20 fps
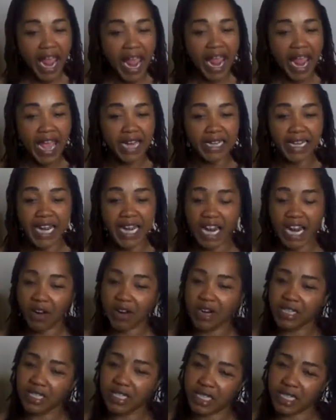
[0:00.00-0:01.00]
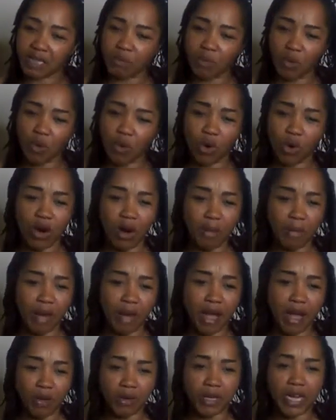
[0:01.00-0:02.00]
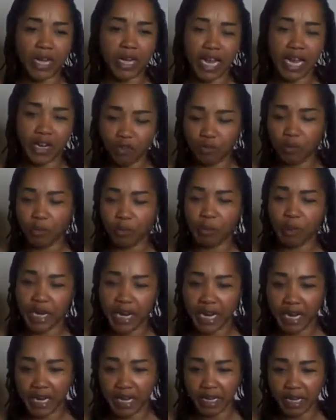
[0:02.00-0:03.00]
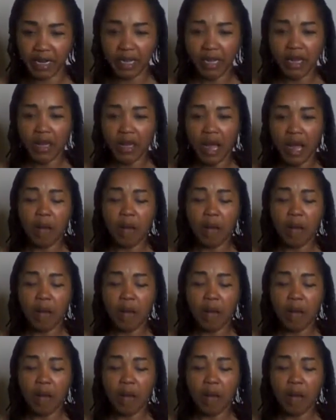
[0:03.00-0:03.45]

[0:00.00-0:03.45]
and Aries is more about kind of being a